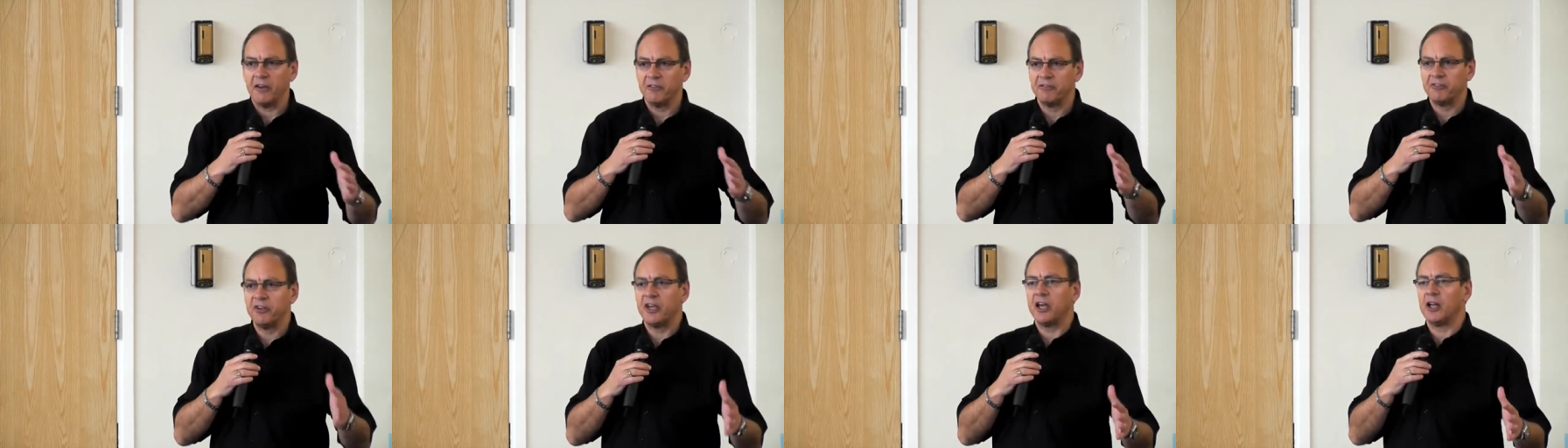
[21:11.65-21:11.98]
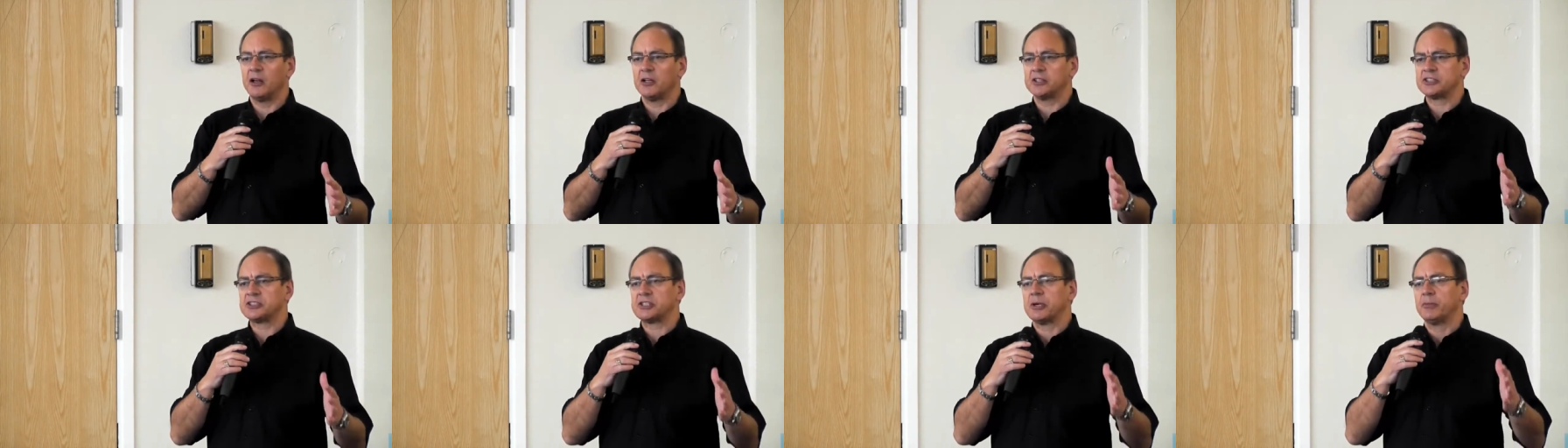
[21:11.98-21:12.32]
a
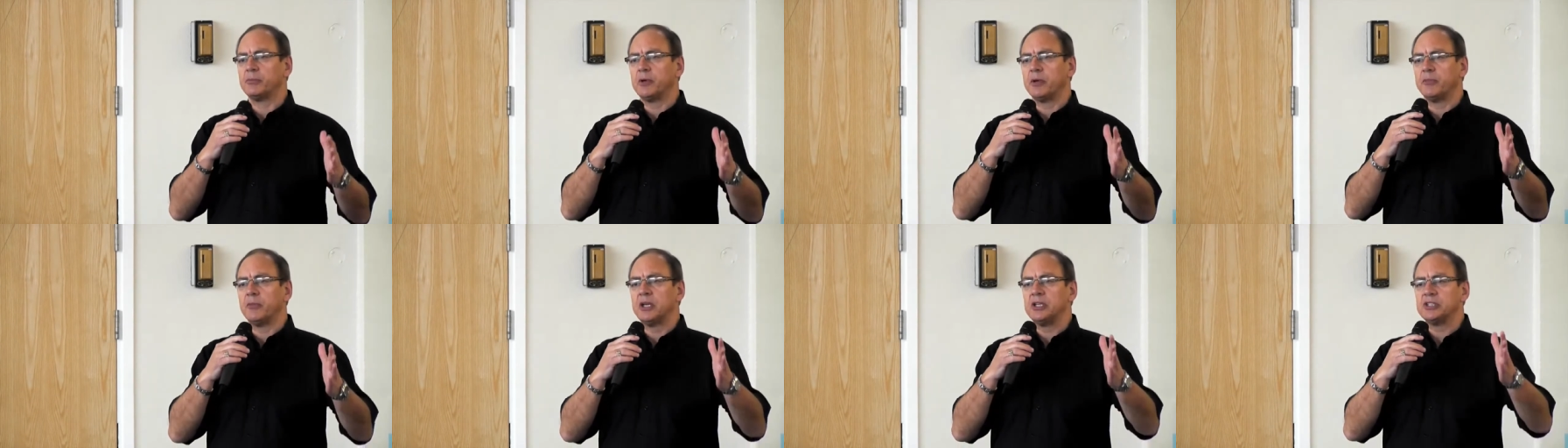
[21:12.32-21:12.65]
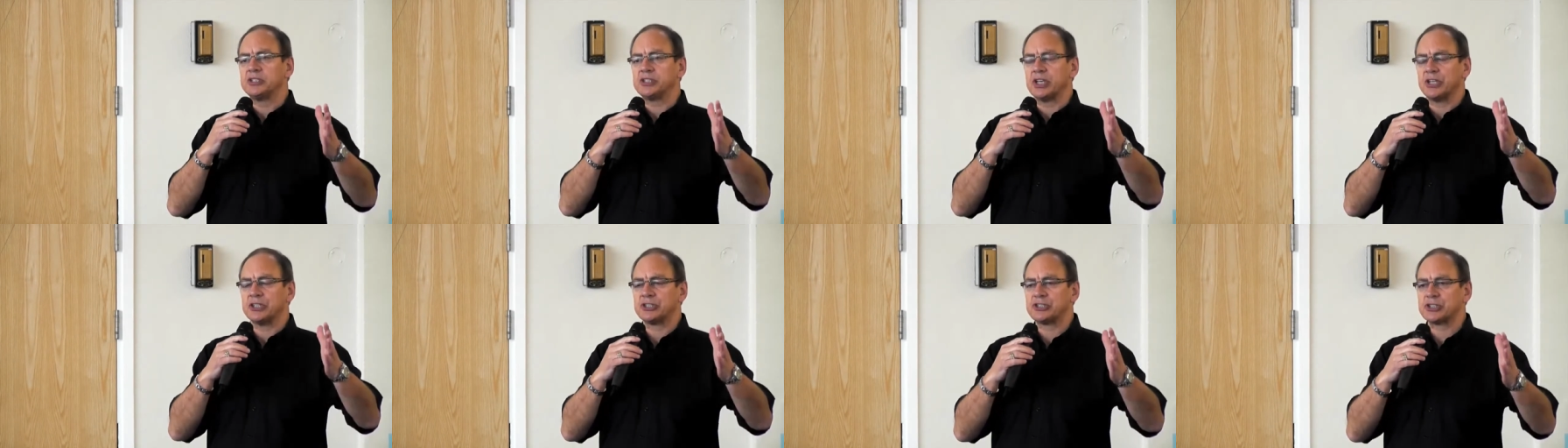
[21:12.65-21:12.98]
veil simply
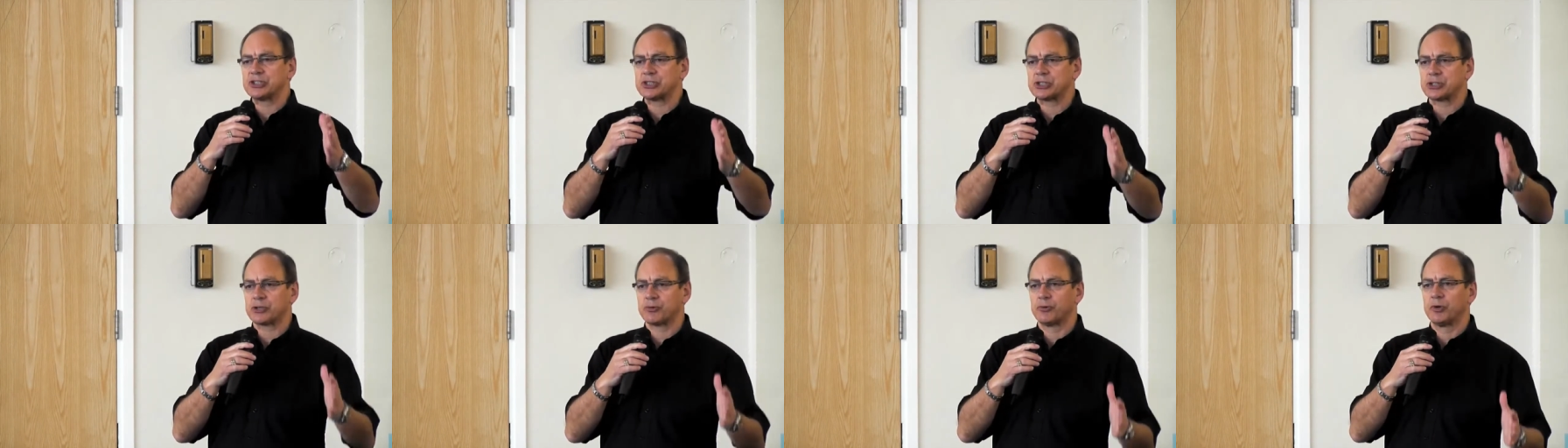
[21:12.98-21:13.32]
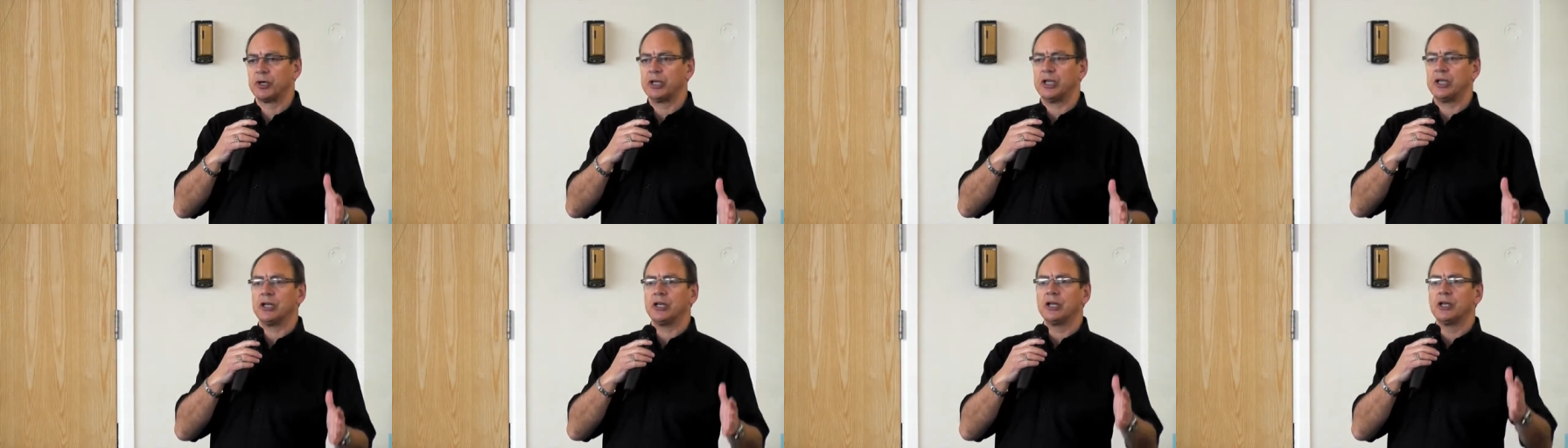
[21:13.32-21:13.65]
means a
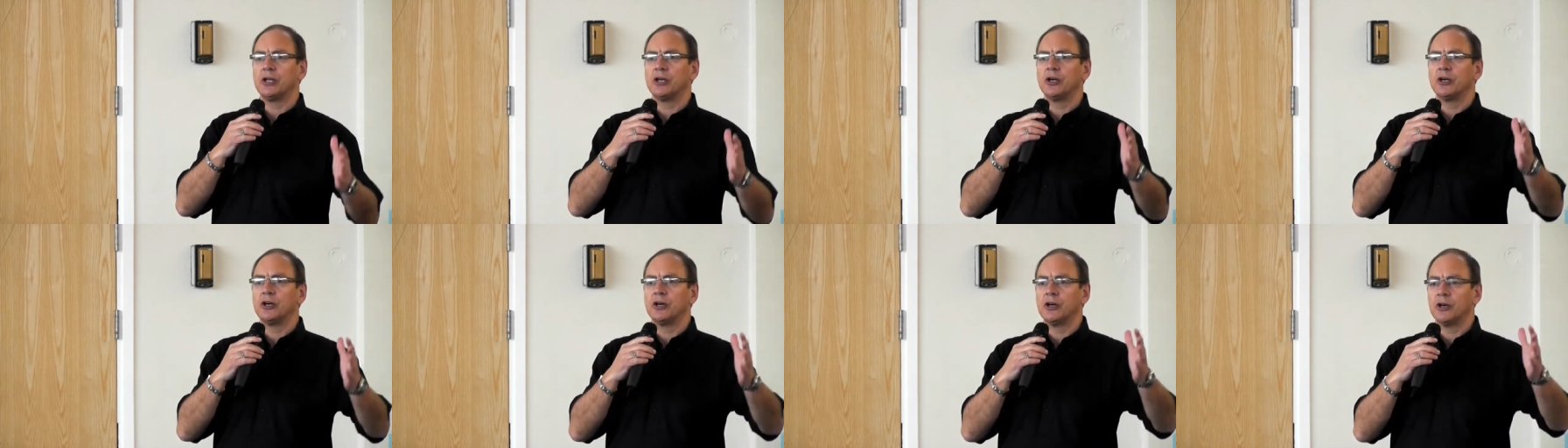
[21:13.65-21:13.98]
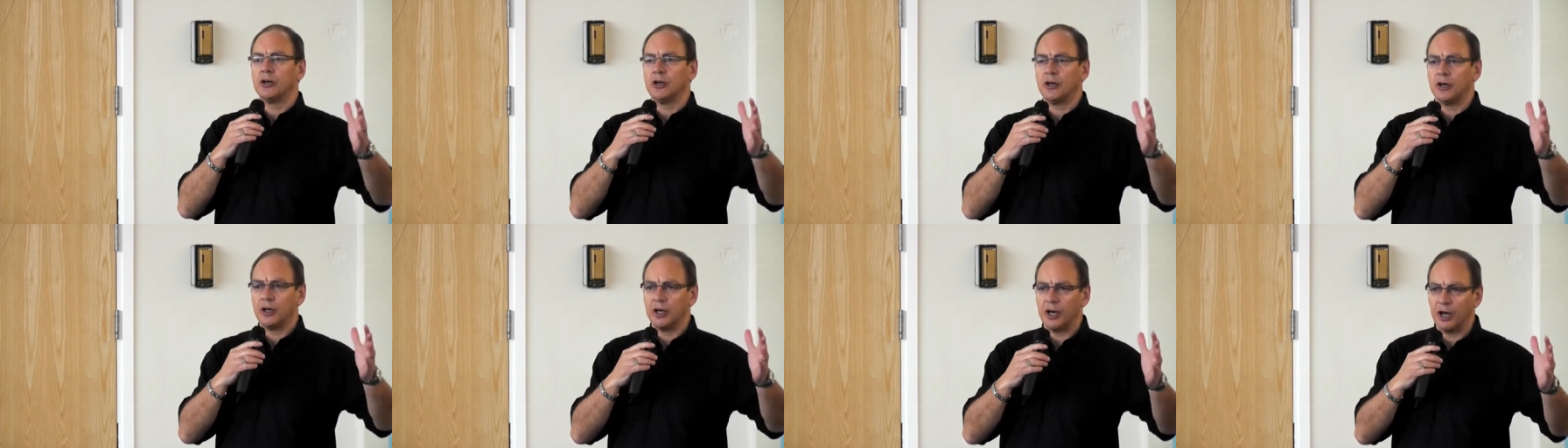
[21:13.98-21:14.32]
screen or,
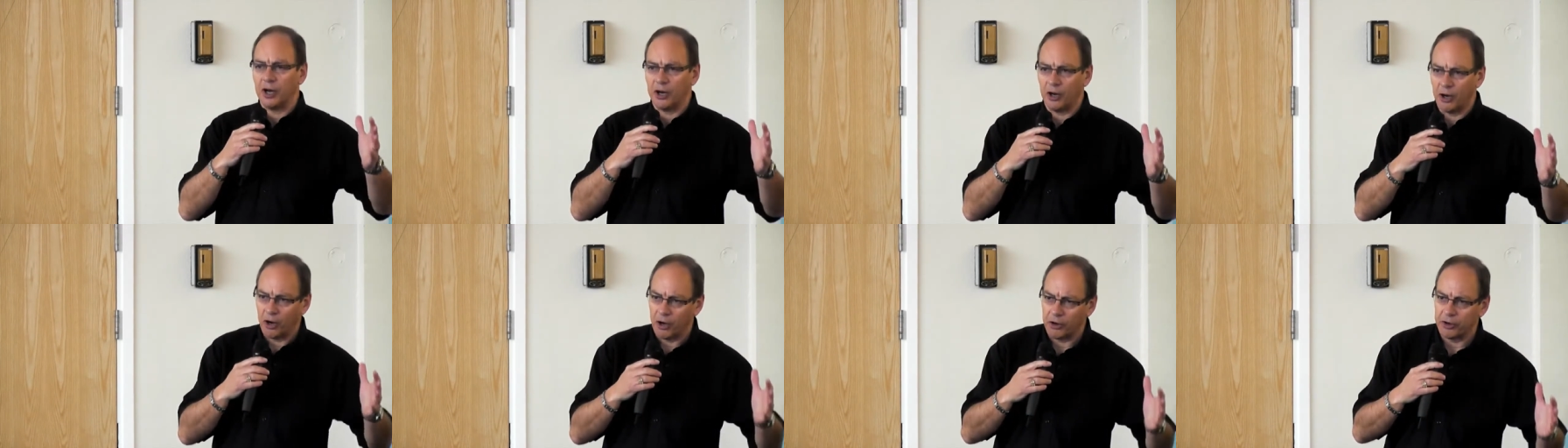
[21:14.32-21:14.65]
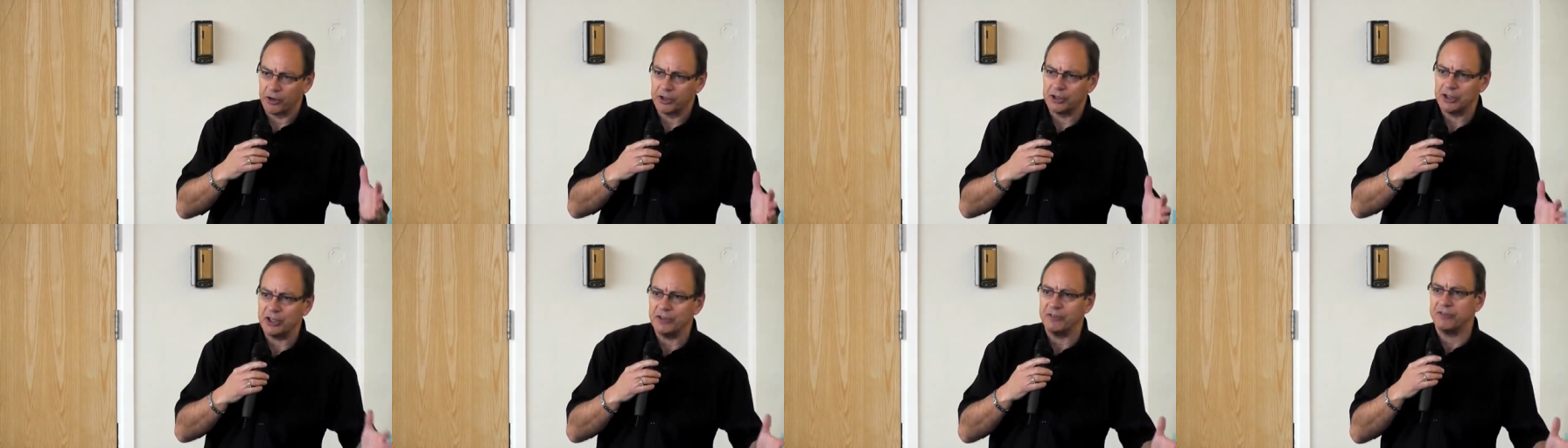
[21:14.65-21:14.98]
uh,
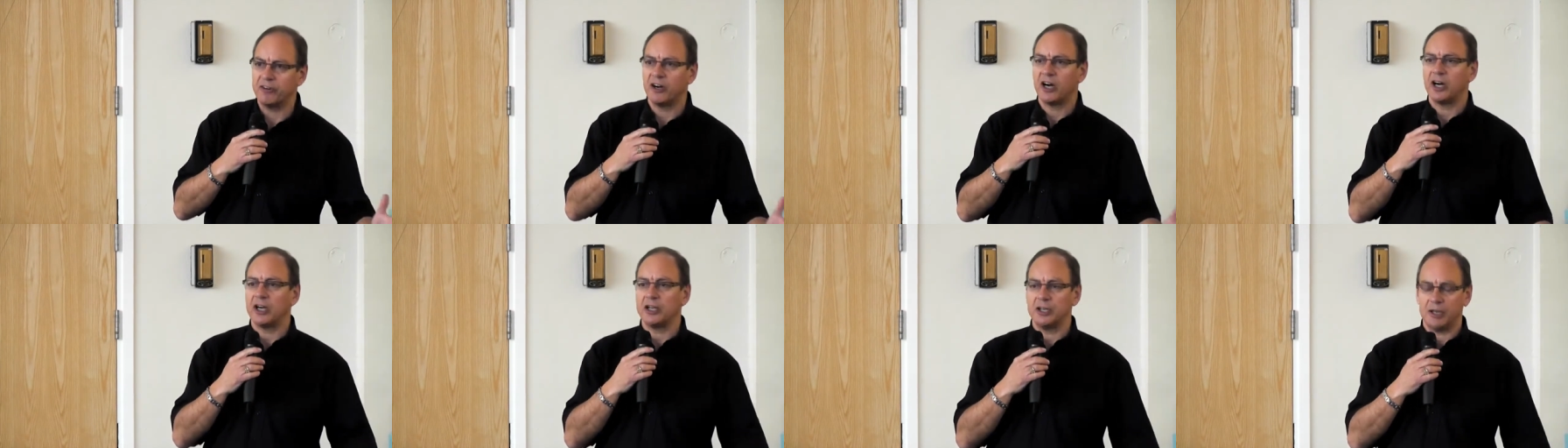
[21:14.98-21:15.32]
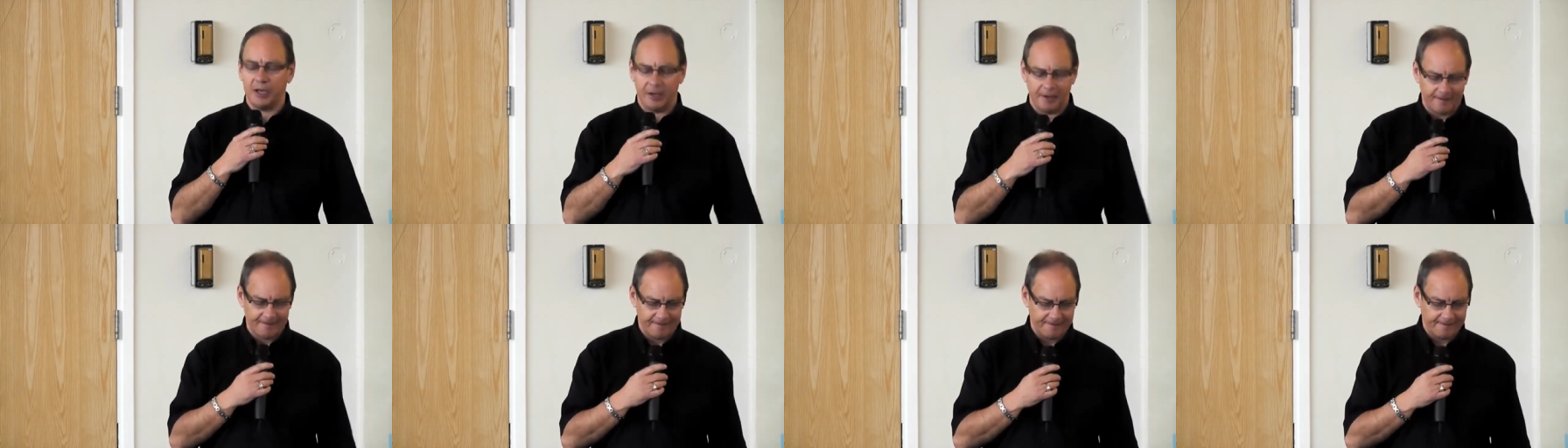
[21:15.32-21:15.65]
or a
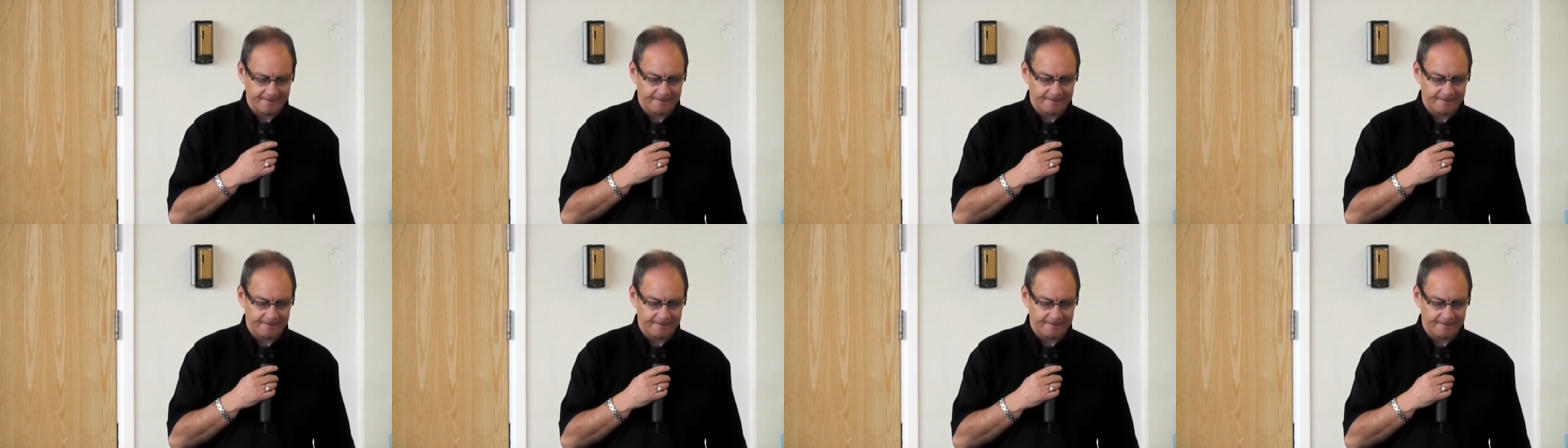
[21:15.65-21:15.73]
divider,